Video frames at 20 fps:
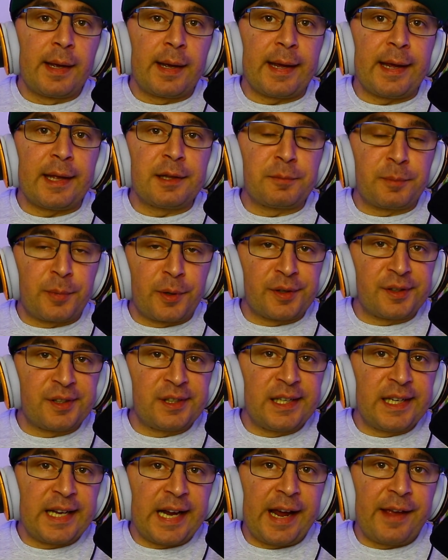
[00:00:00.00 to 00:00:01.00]
And
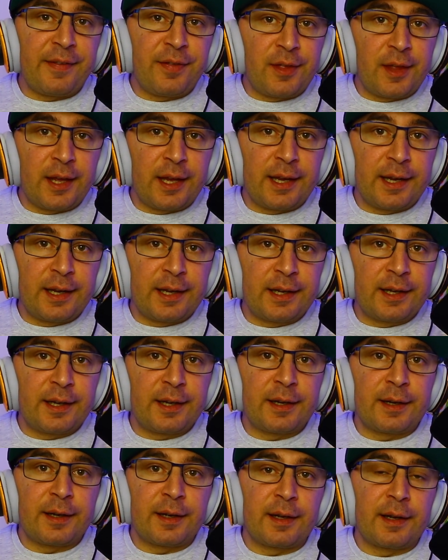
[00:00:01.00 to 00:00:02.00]
personally, I
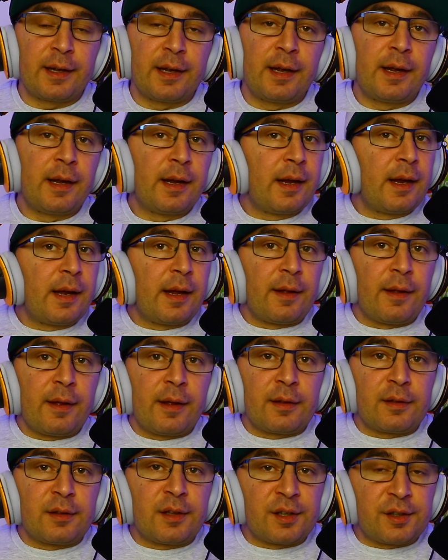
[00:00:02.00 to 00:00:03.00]
think
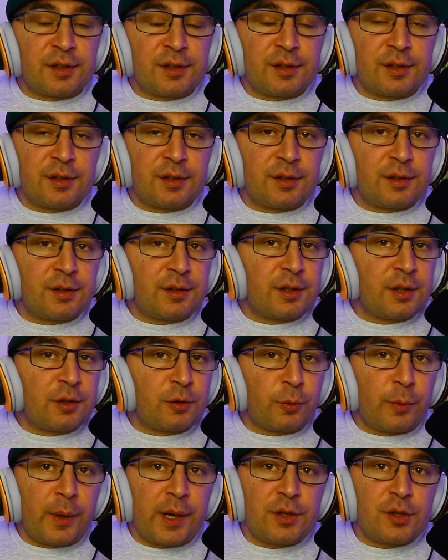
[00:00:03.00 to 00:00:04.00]
the
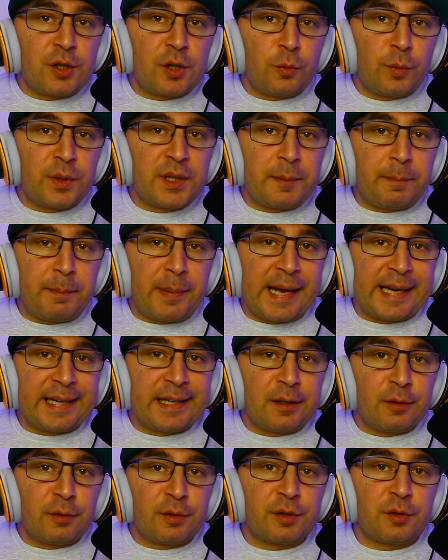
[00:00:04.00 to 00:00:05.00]
situation with the
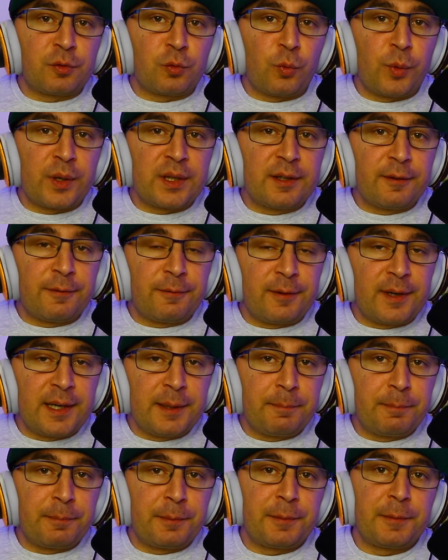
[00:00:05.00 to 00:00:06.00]
panels, with the
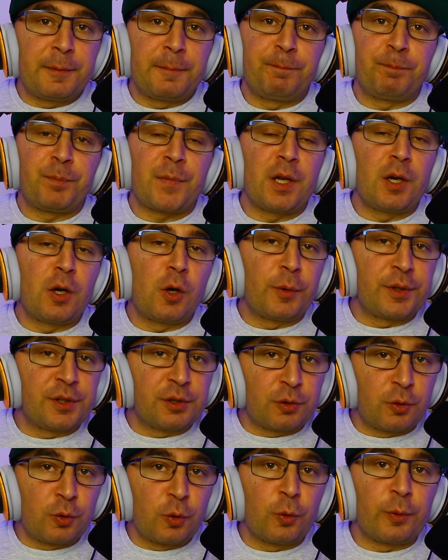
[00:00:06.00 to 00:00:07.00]
Flip, you know, it's
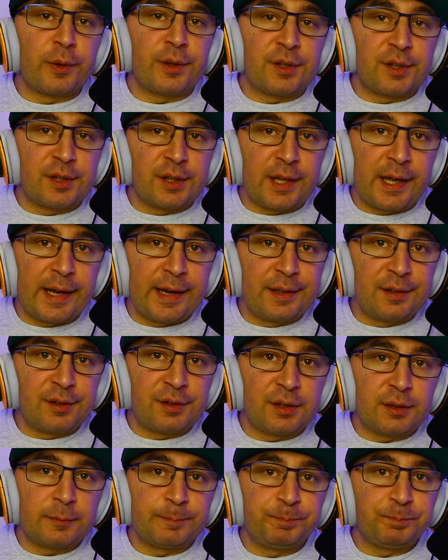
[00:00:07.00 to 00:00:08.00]
cool, it's
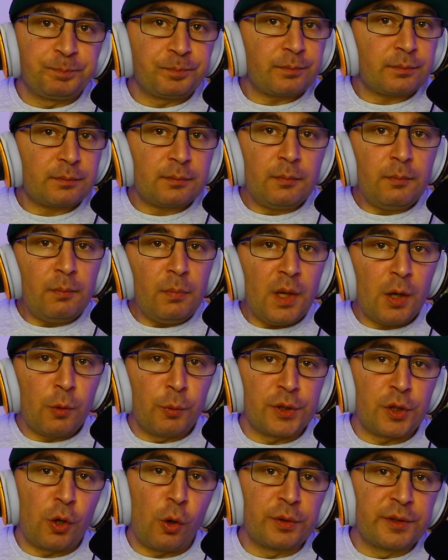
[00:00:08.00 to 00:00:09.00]
nice.
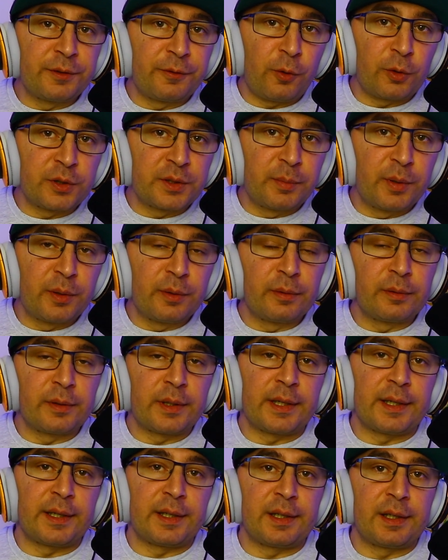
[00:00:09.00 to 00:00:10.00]
With all the foldable
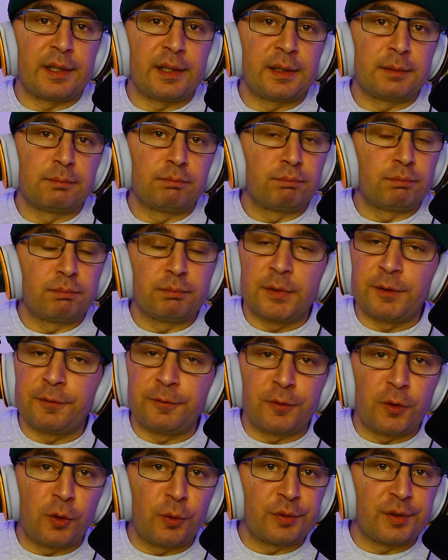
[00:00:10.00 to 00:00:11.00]

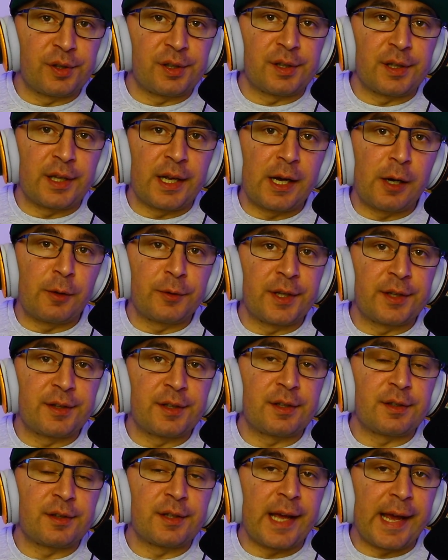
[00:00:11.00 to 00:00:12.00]
phones now
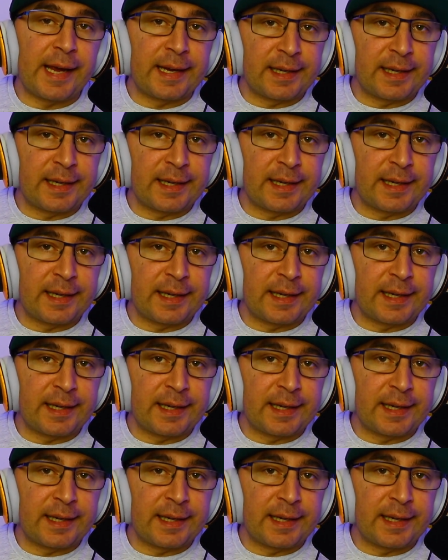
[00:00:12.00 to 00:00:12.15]
that they're